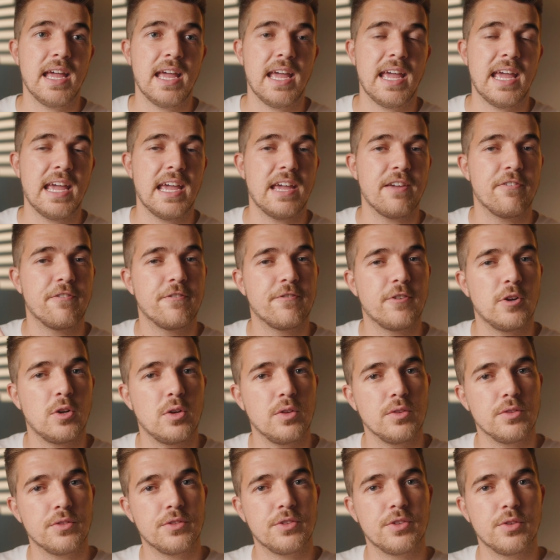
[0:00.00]
a
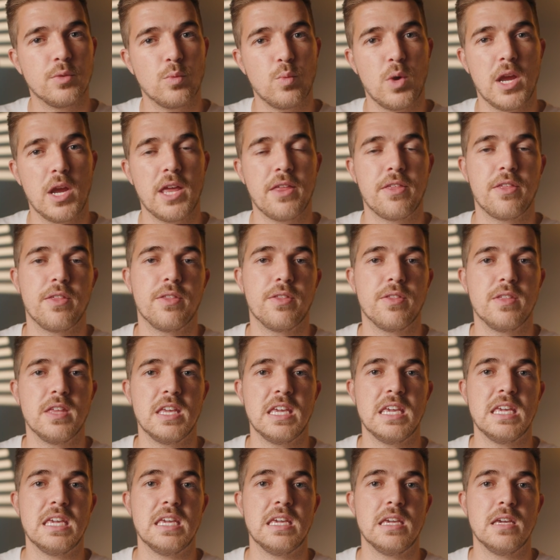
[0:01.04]
fault with
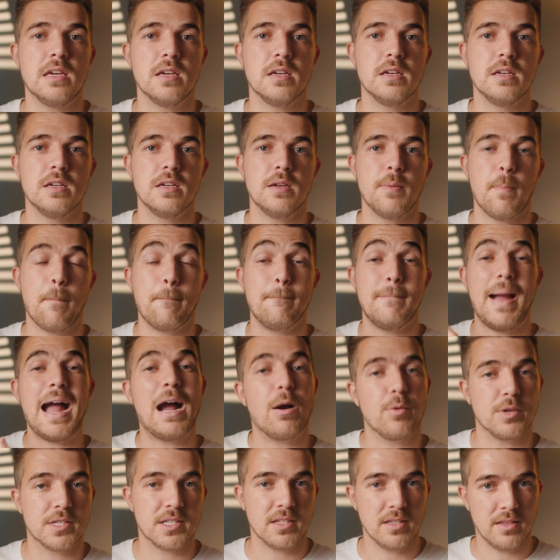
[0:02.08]
the
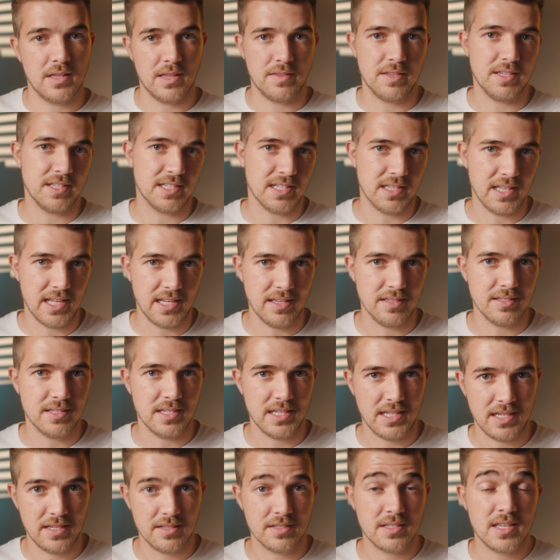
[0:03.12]
mount that this lens
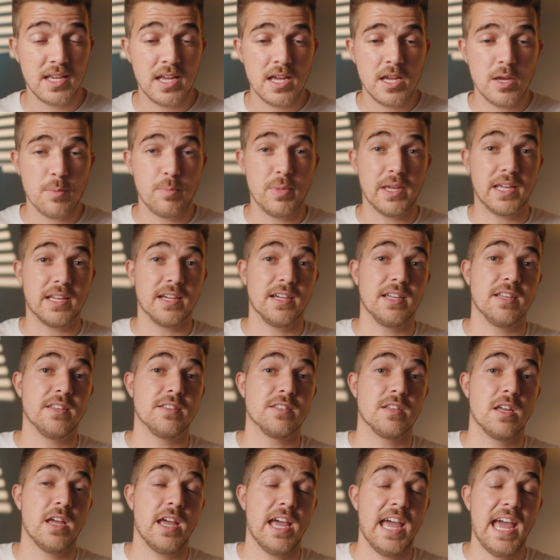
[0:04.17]
is,
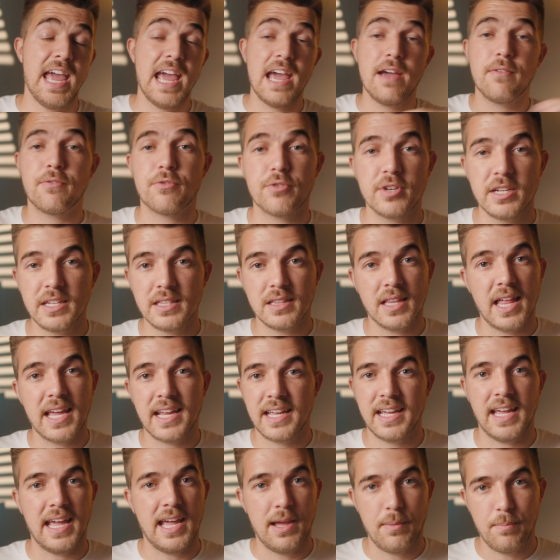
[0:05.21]
because every
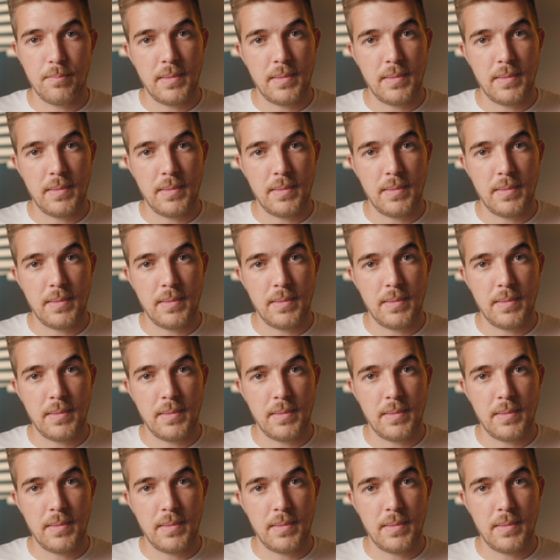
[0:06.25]
Leica M